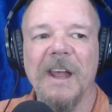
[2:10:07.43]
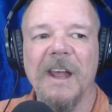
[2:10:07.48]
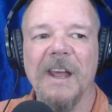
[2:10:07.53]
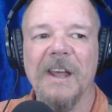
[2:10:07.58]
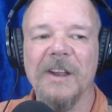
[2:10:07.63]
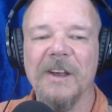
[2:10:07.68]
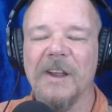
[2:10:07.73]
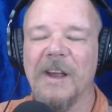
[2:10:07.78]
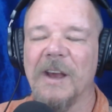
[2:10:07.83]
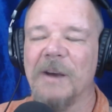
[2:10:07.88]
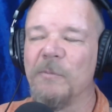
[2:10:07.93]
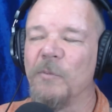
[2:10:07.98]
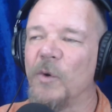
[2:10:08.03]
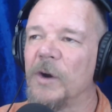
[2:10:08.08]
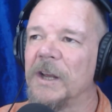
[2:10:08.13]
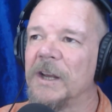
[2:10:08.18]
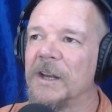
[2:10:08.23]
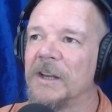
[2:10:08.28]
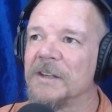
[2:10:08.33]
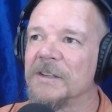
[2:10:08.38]
in it and
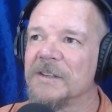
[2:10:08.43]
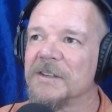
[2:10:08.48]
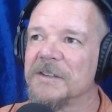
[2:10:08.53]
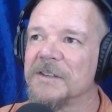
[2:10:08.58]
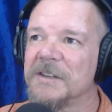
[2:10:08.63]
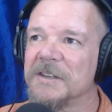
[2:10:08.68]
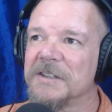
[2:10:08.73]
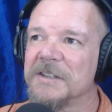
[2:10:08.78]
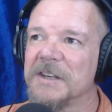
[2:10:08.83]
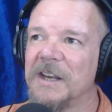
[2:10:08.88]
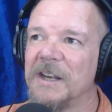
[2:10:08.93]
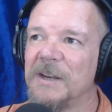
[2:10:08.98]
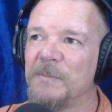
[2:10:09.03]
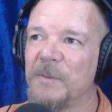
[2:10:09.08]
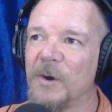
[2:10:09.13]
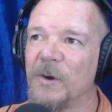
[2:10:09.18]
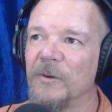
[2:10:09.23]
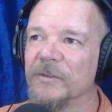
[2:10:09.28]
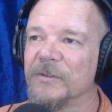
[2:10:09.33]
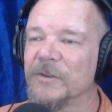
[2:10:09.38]
wanting it to succeed,
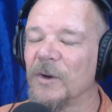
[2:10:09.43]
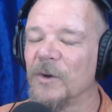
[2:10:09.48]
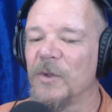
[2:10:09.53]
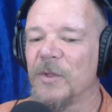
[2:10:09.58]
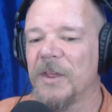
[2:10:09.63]
but also